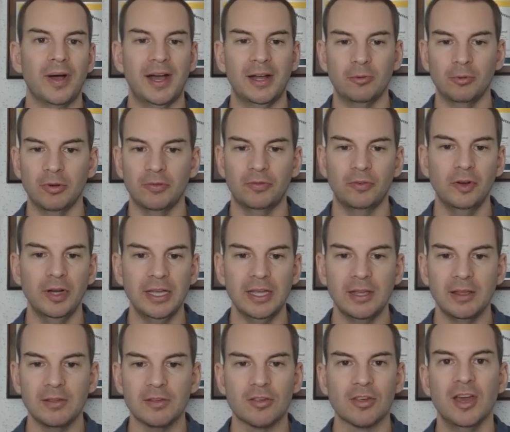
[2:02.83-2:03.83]
bandwidth
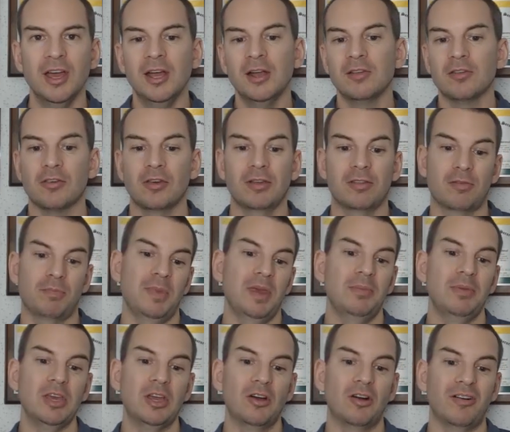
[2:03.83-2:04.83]
links, so it's
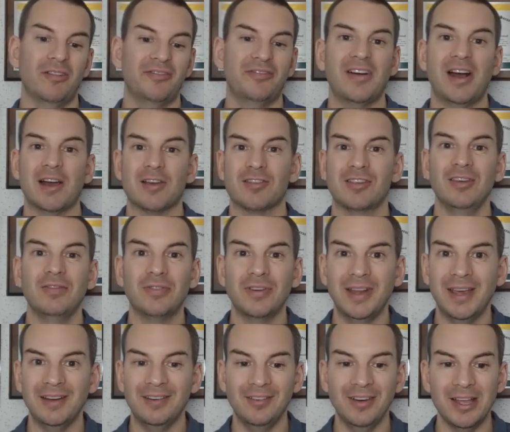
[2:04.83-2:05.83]
maybe got fast
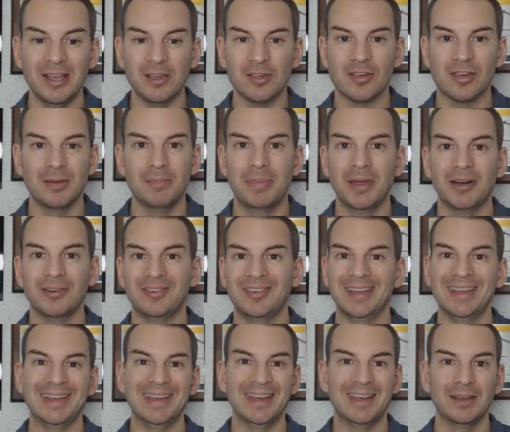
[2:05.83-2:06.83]
Ethernet links compared to
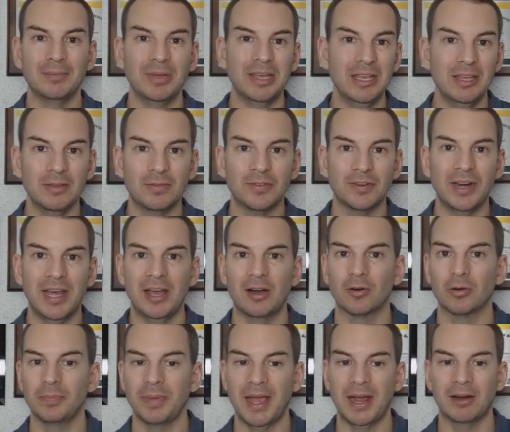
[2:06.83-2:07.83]
gigabit Ethernet
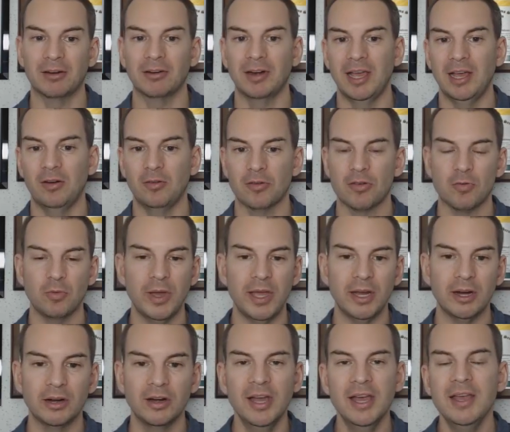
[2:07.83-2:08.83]
or better
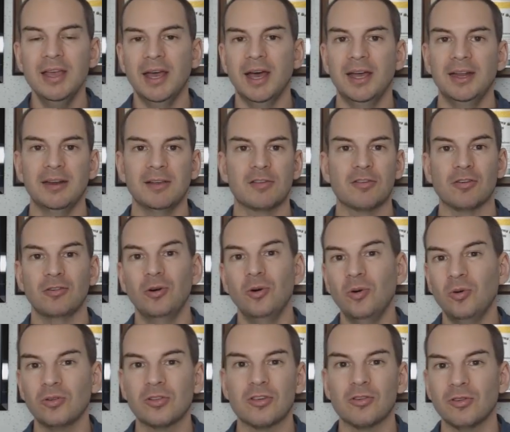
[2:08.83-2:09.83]
elsewhere, and it's
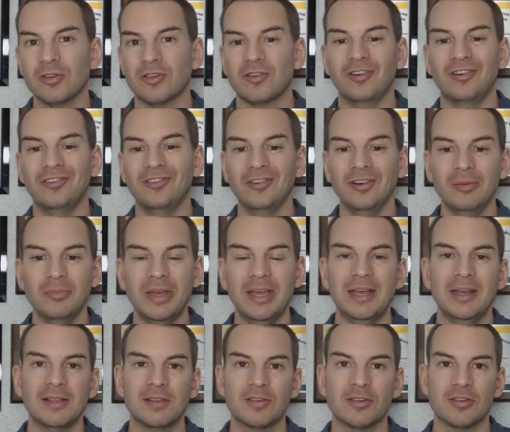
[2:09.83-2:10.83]
old, so it's got
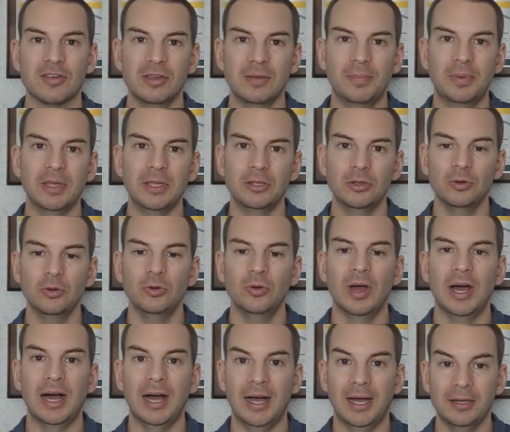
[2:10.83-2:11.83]
limited CPU
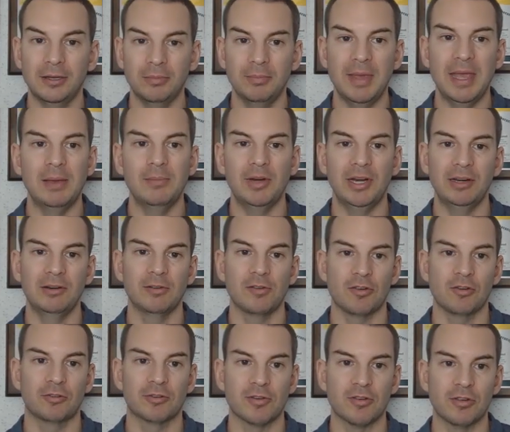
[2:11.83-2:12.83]
and memory
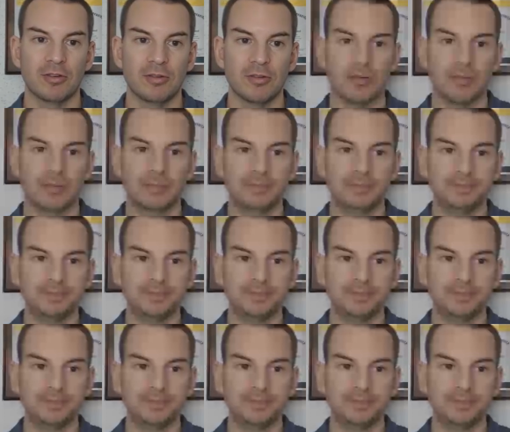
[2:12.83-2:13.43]
resources.